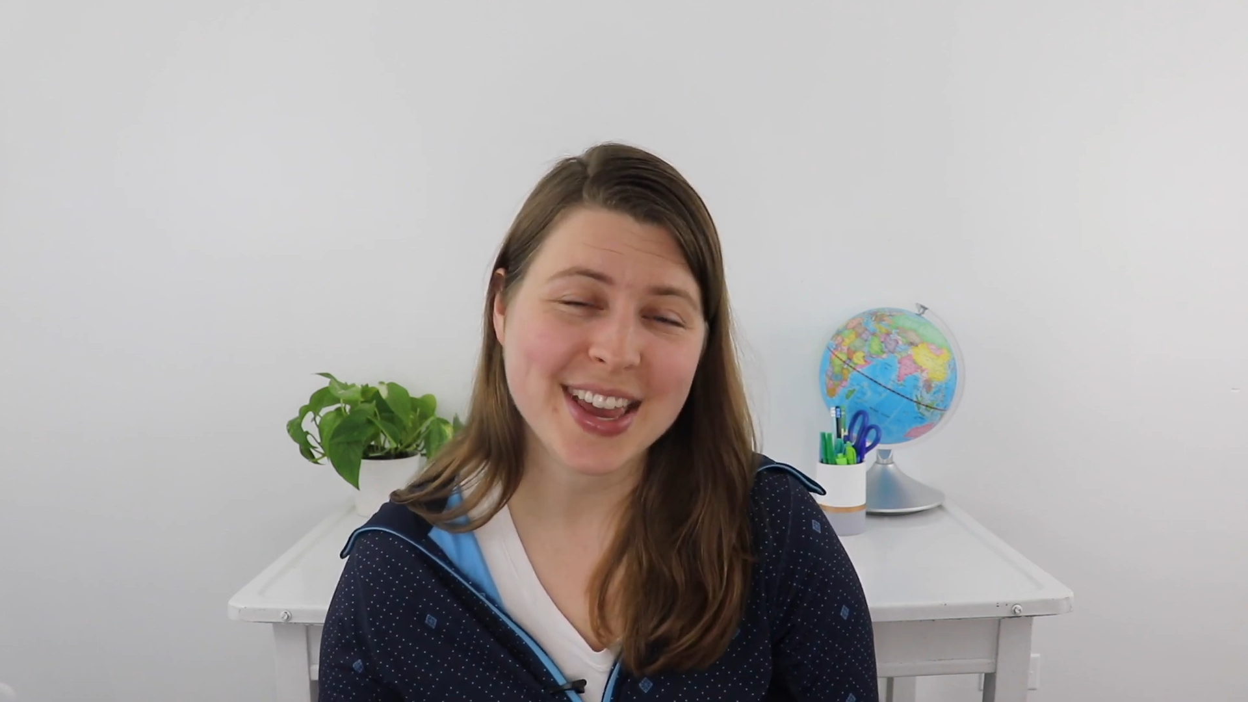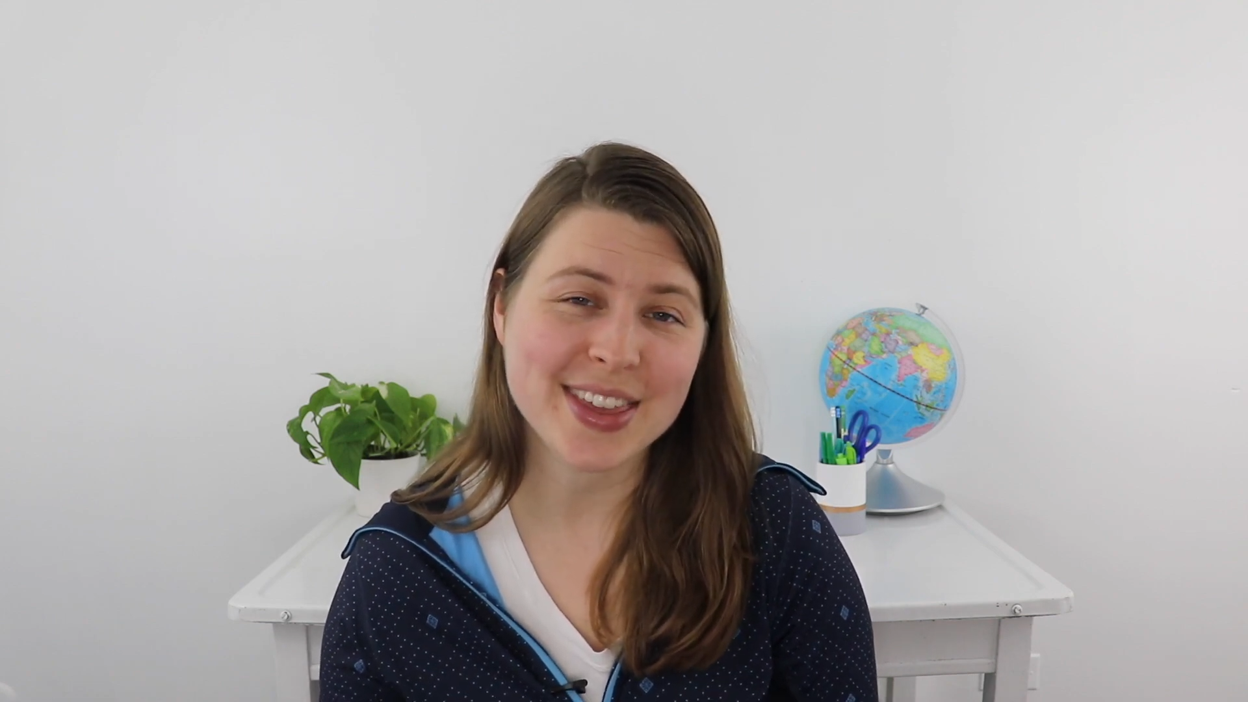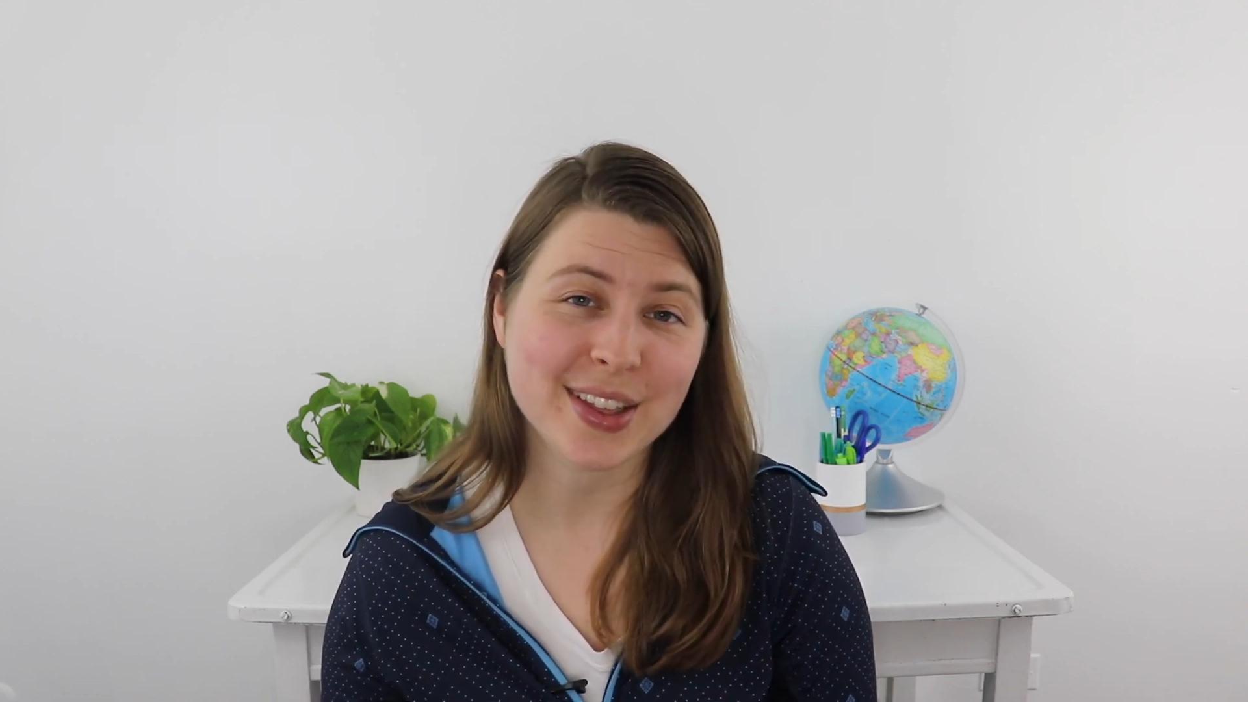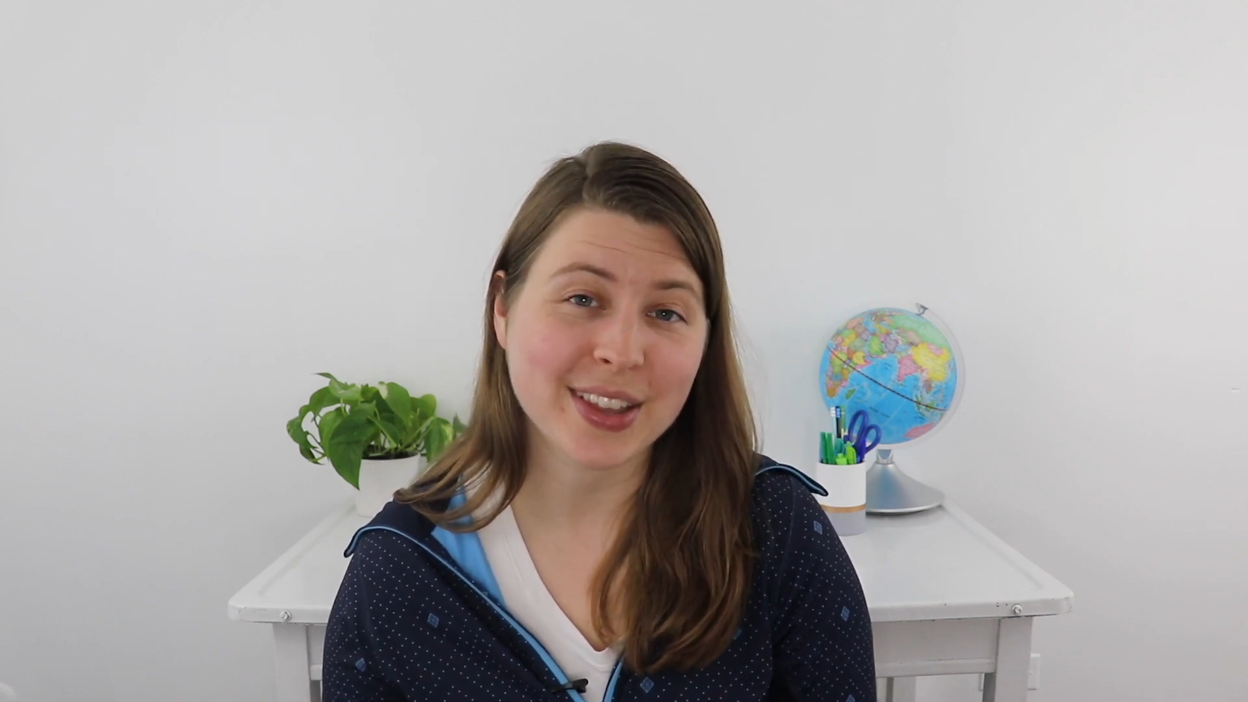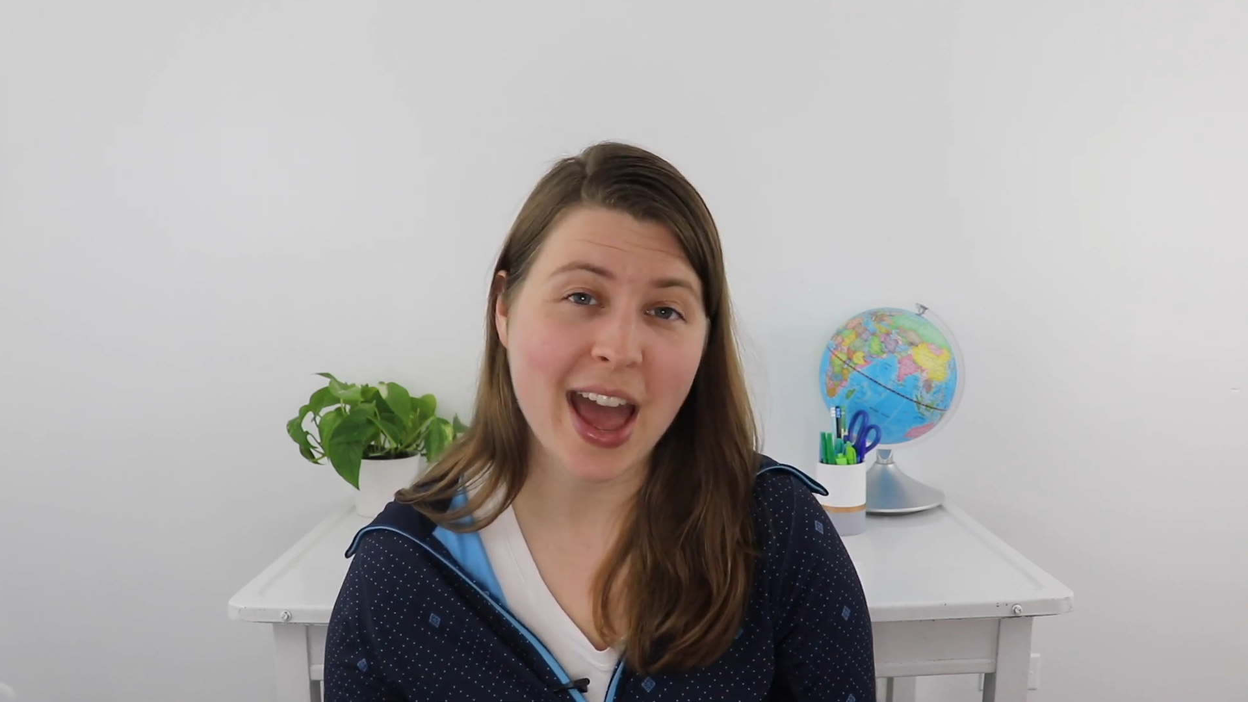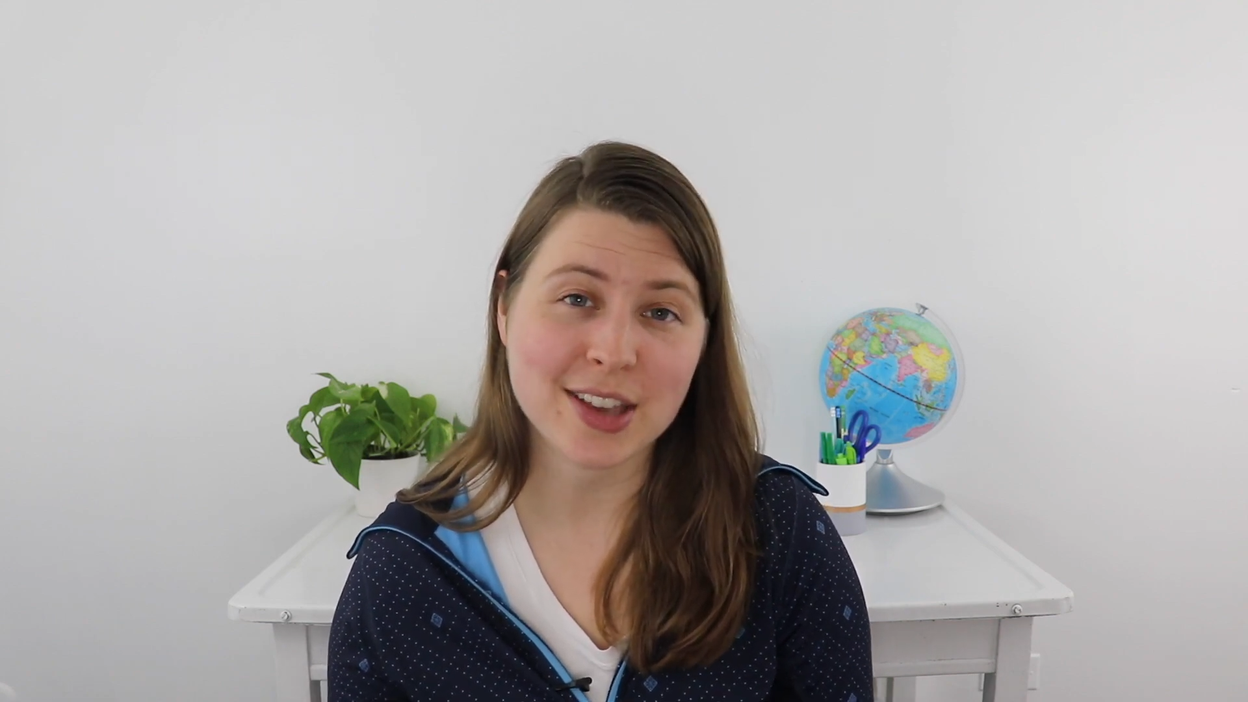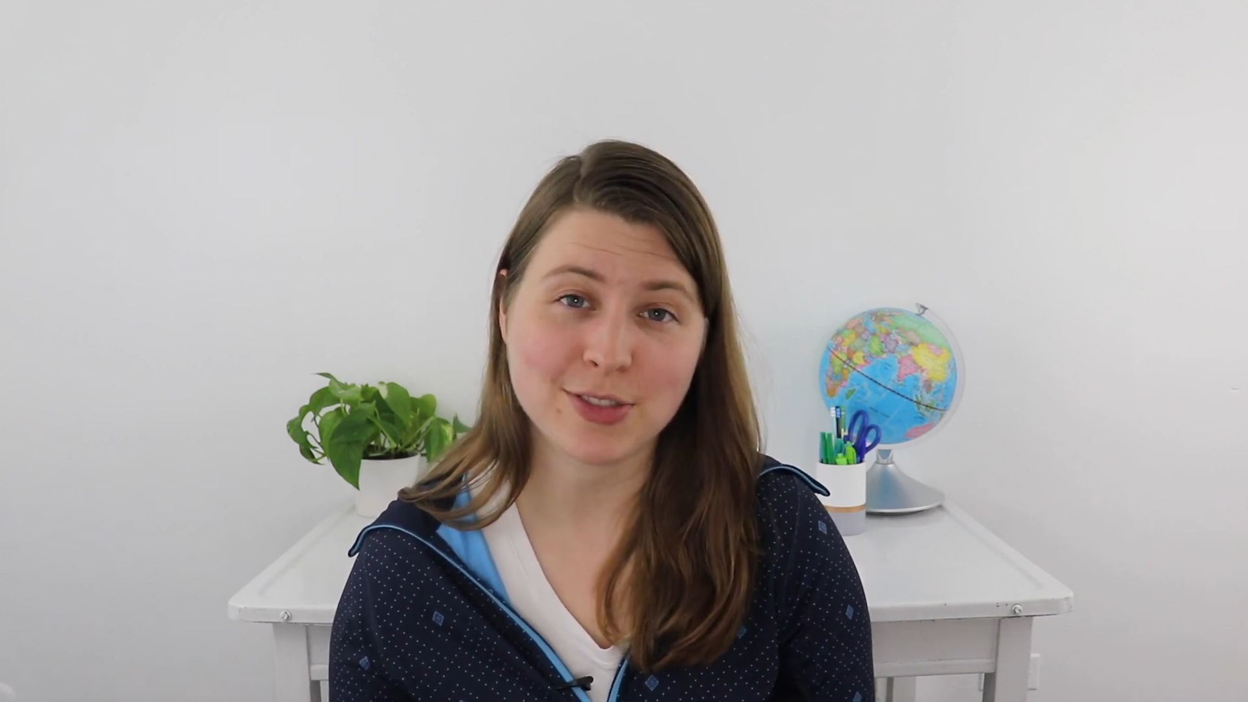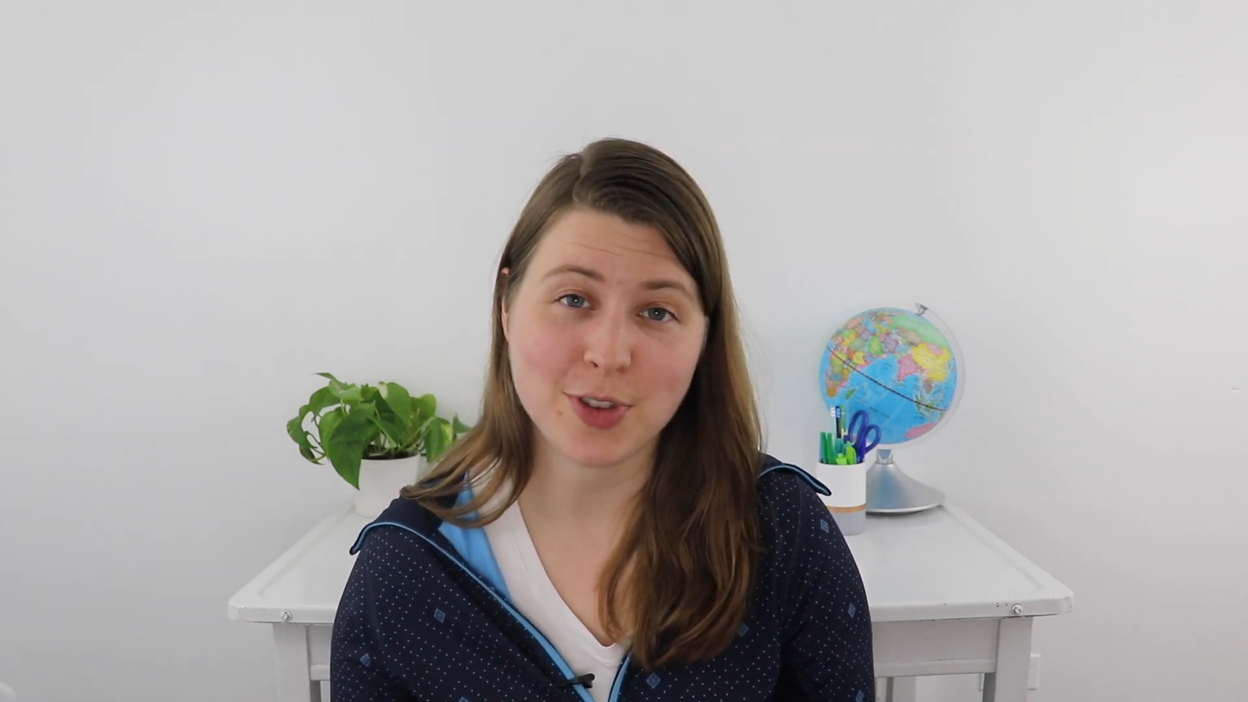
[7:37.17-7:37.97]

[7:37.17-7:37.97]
in the last